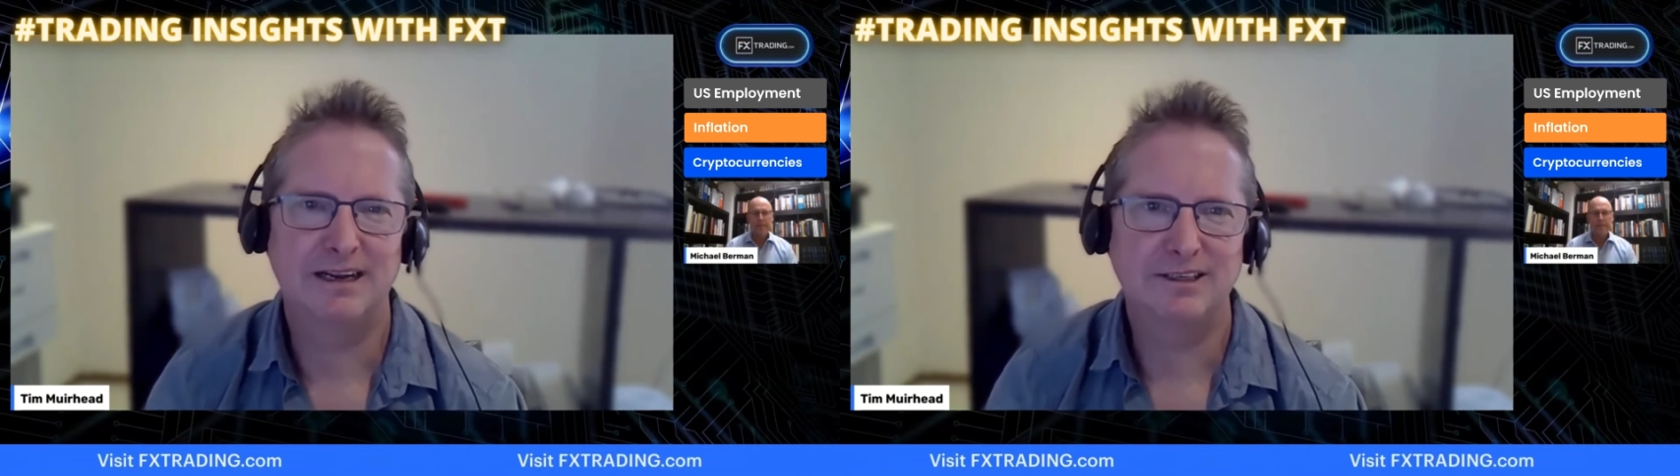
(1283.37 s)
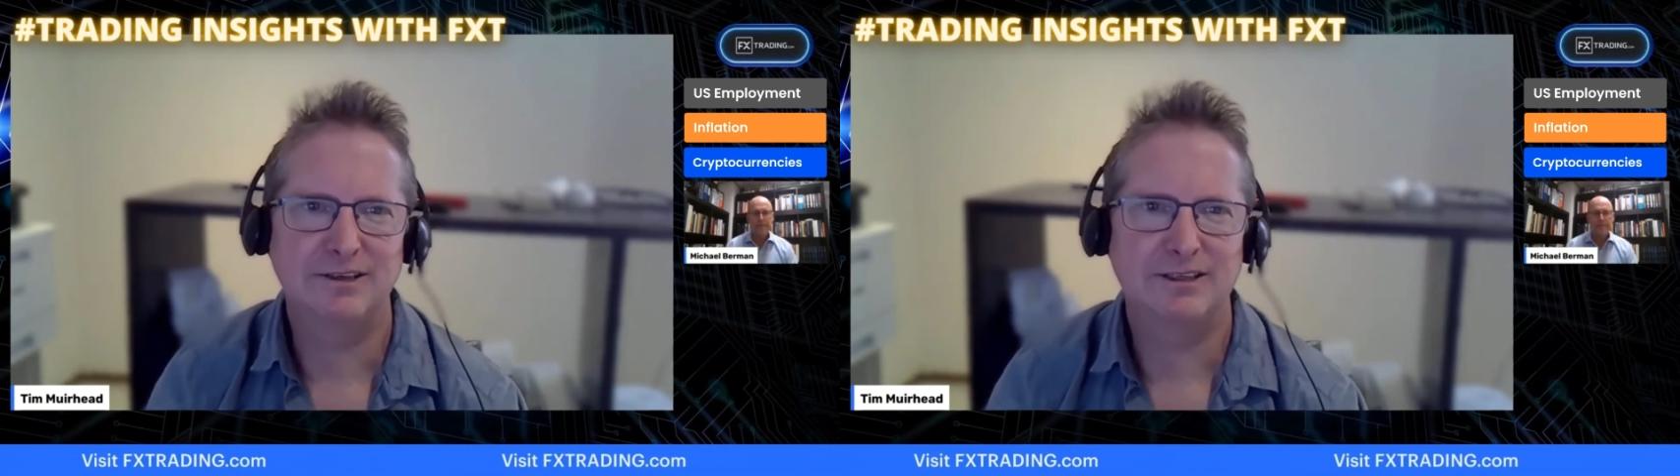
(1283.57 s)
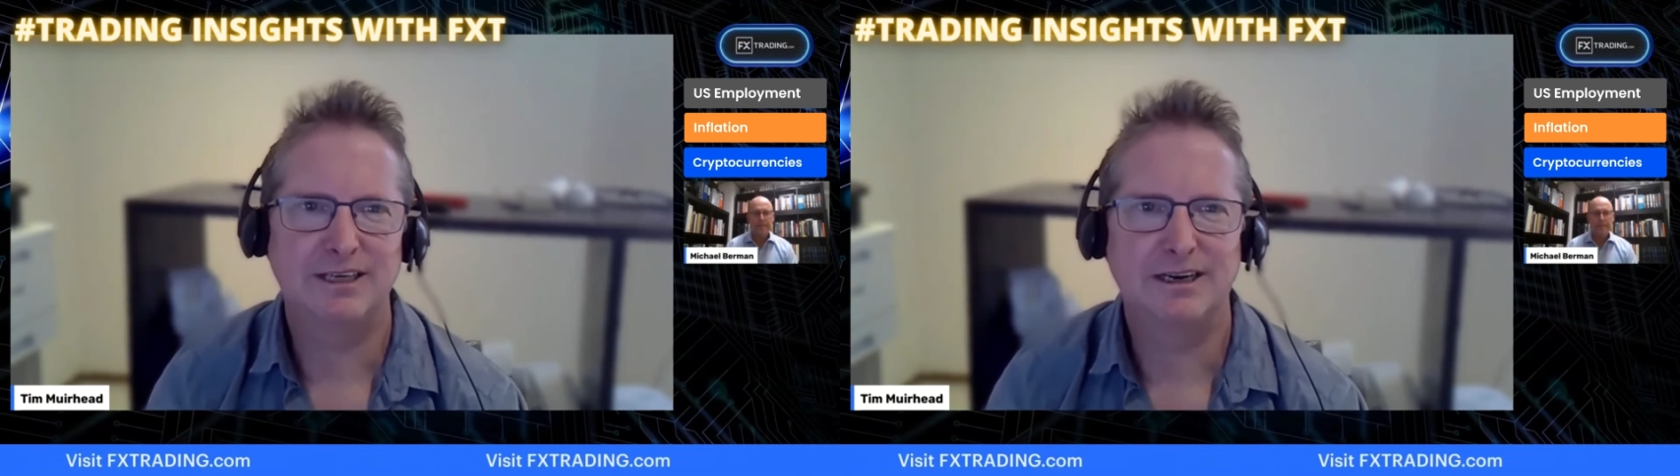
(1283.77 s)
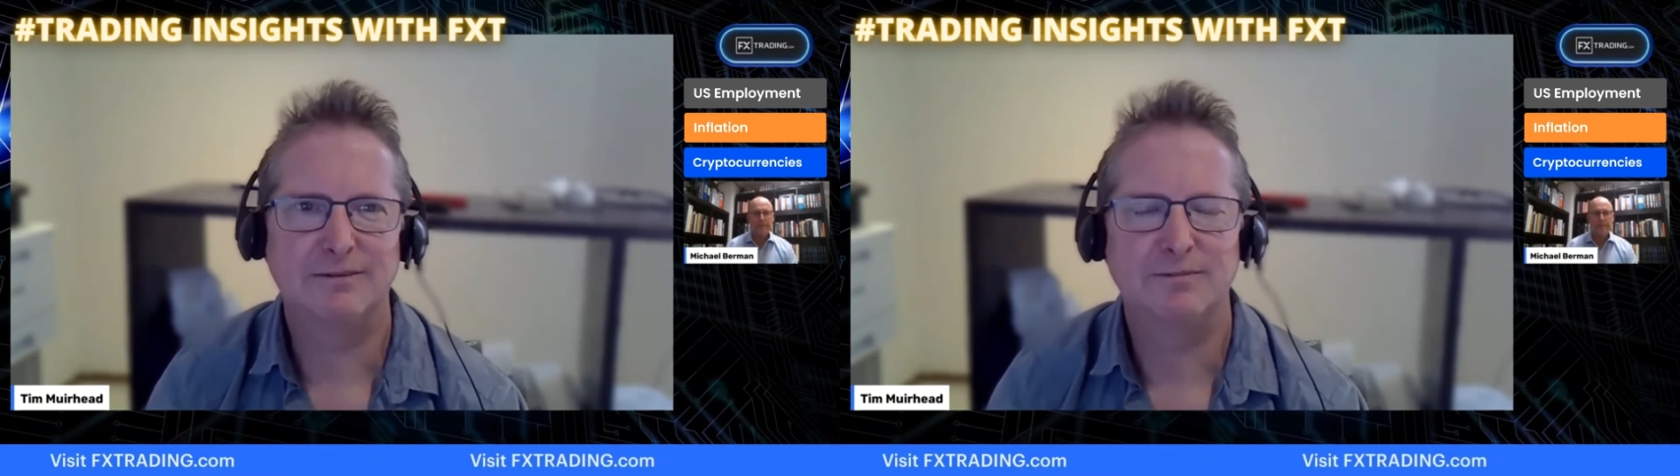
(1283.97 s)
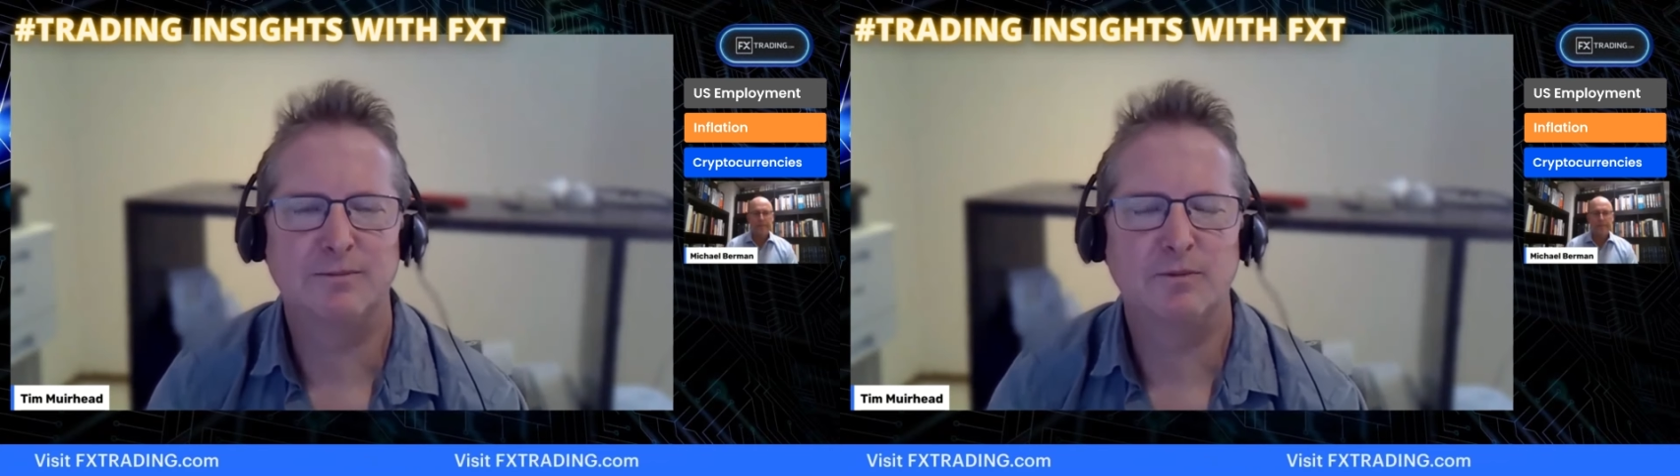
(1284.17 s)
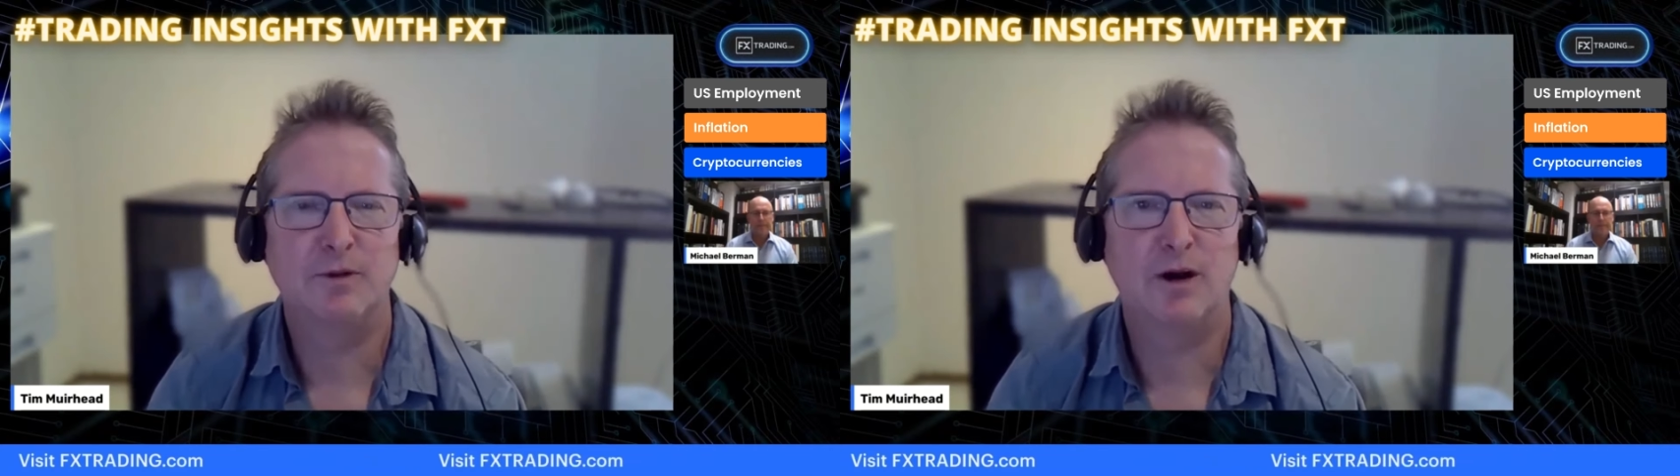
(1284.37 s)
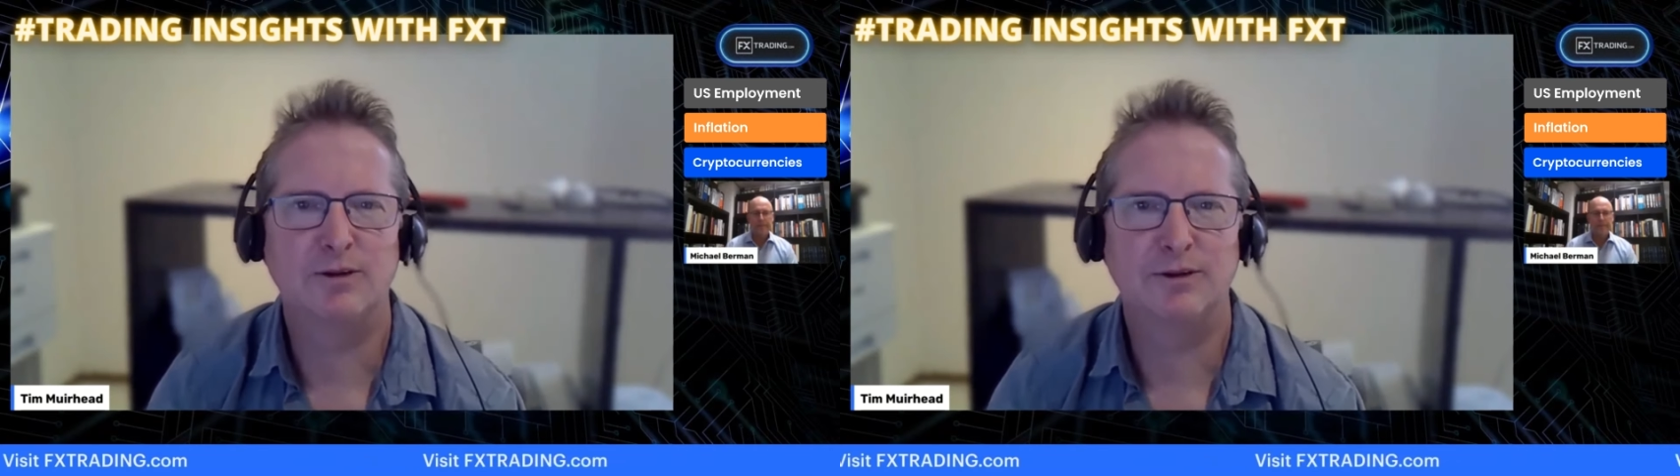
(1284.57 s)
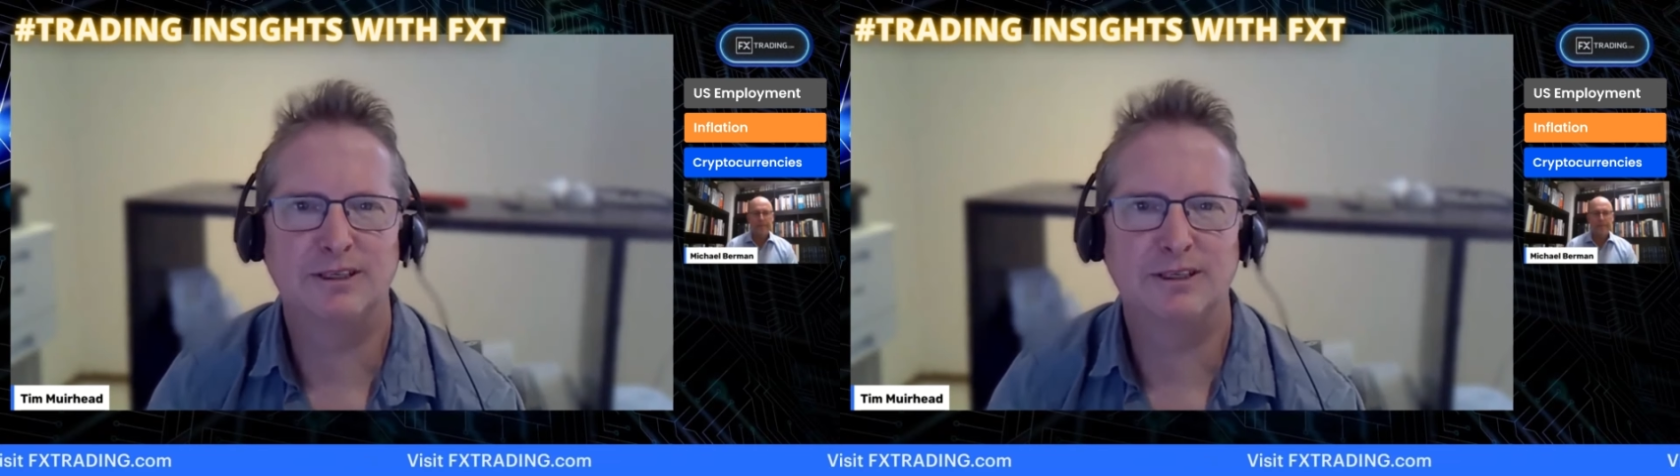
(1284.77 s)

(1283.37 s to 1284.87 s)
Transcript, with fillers: And as you said, Michael,